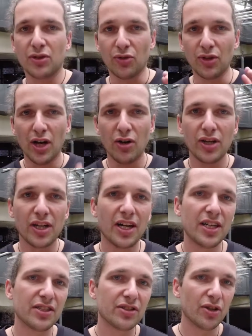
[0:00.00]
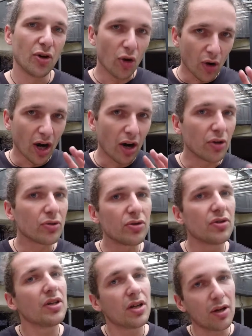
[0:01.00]
now you guys know how
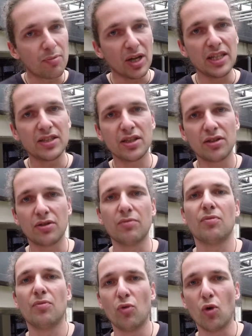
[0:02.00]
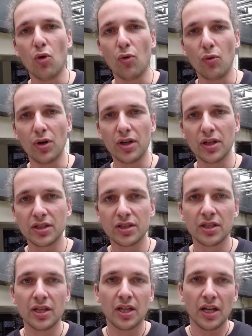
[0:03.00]
a basic roll works.